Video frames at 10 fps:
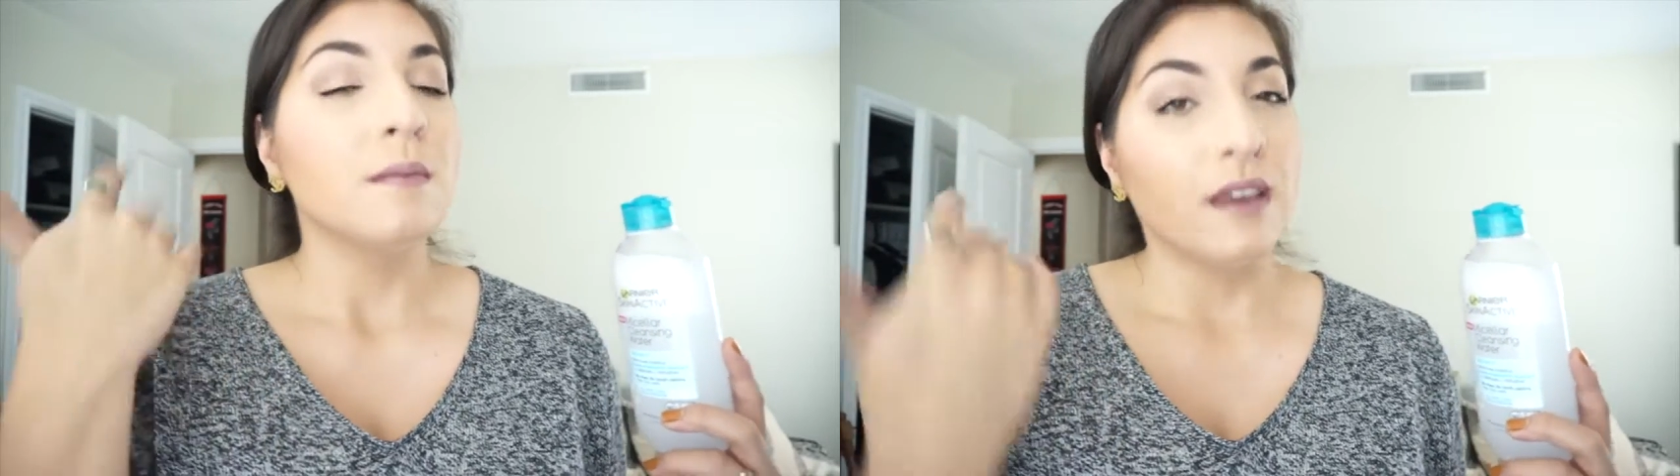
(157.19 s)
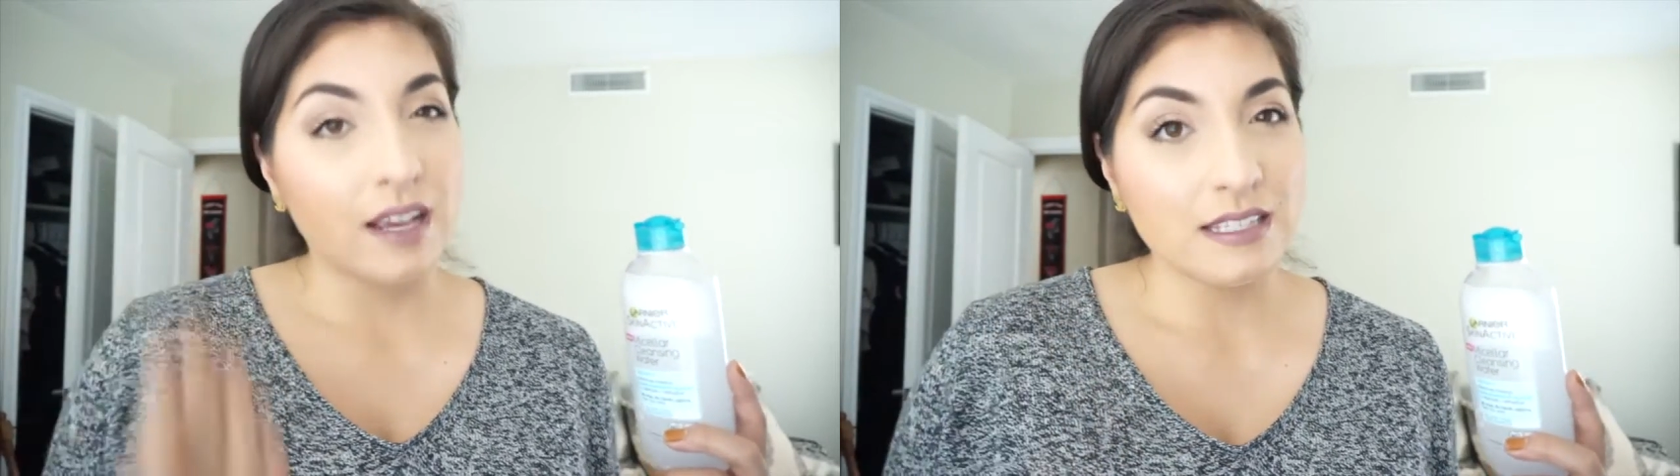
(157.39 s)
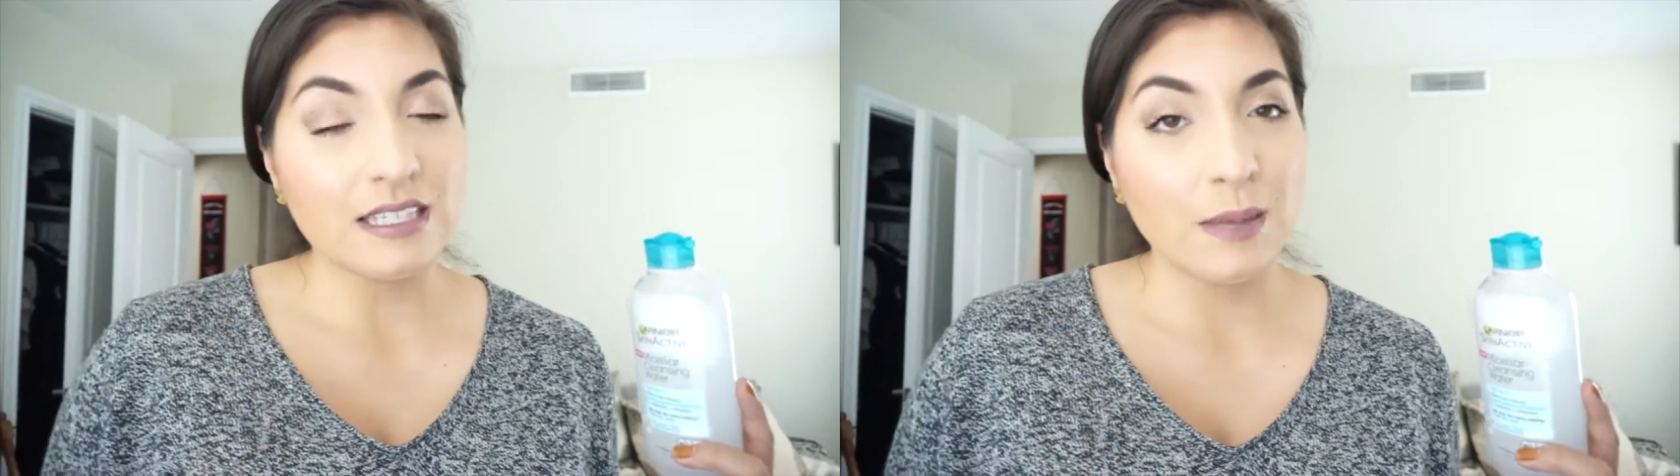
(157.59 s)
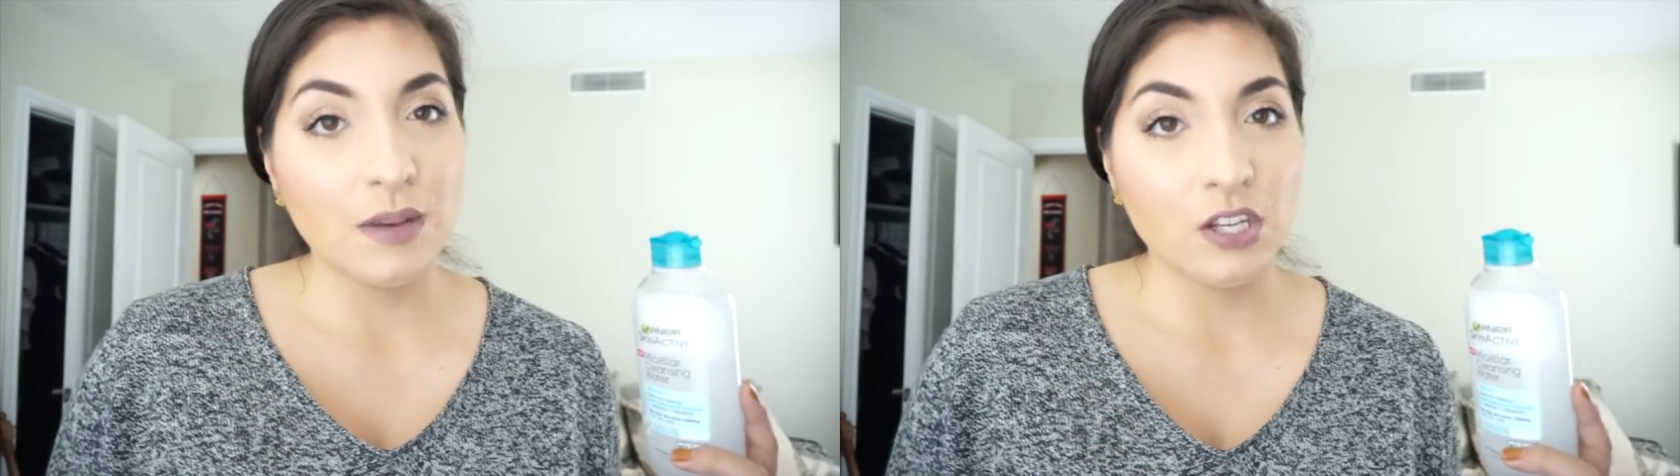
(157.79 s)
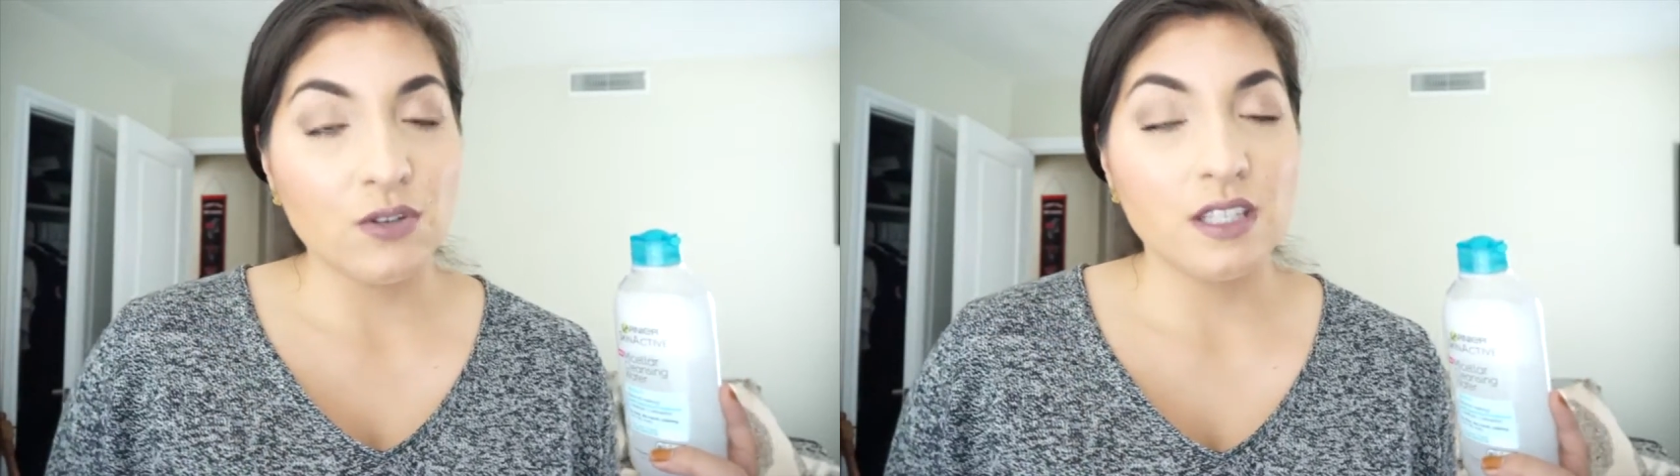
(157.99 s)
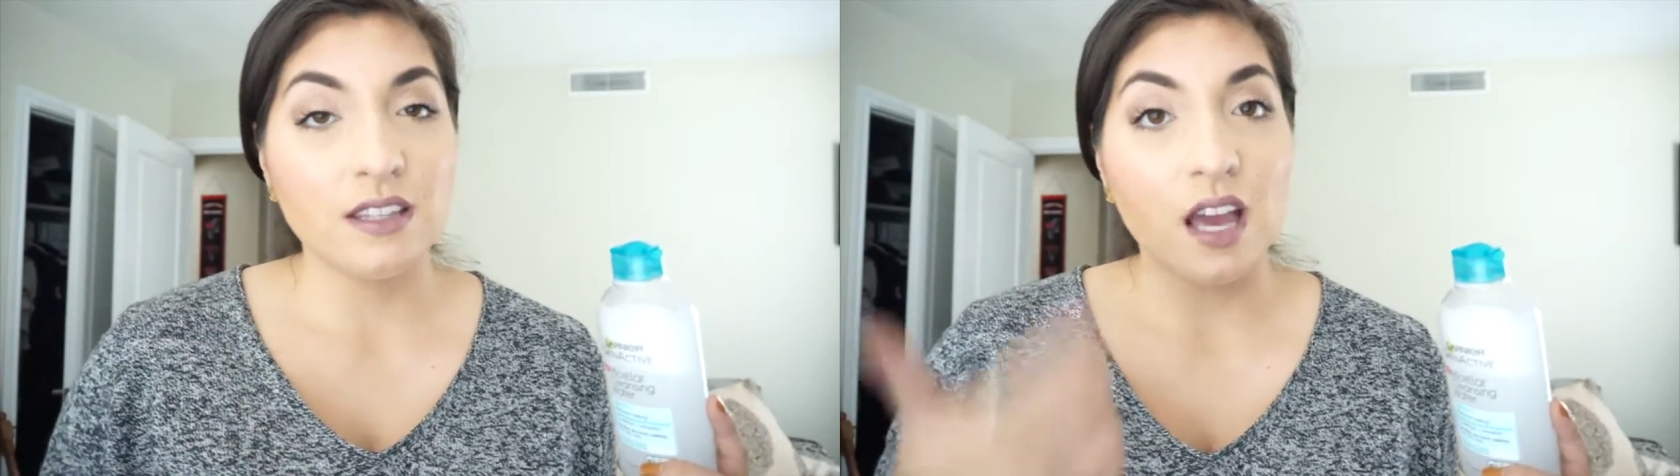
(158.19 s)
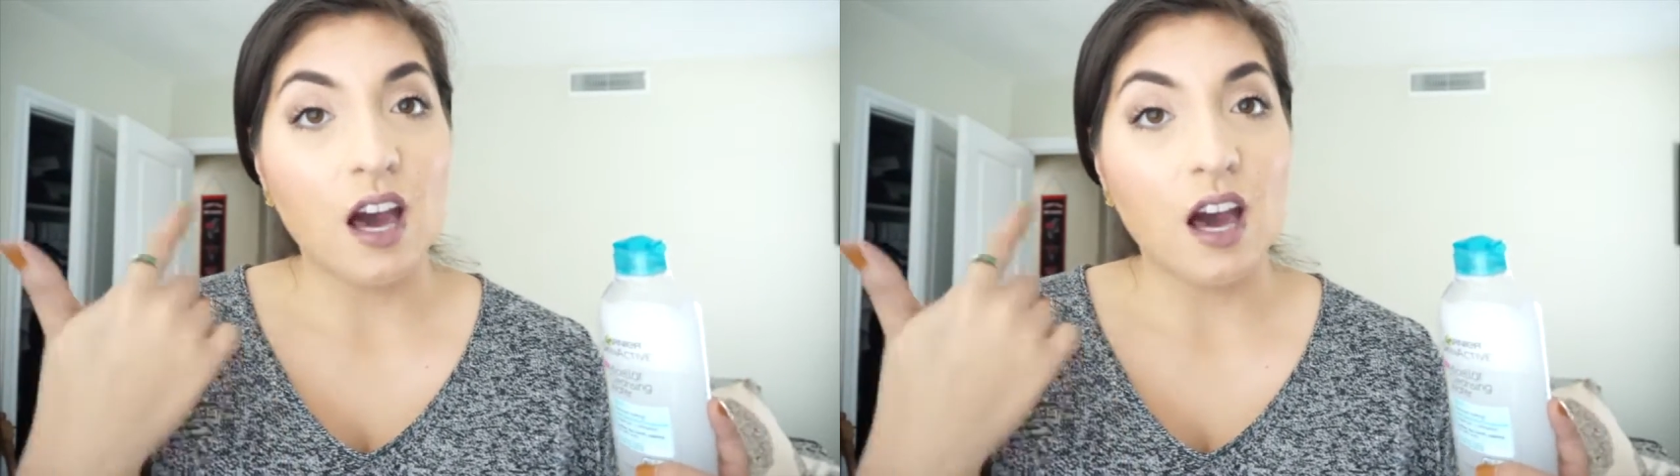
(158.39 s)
because since I've been using the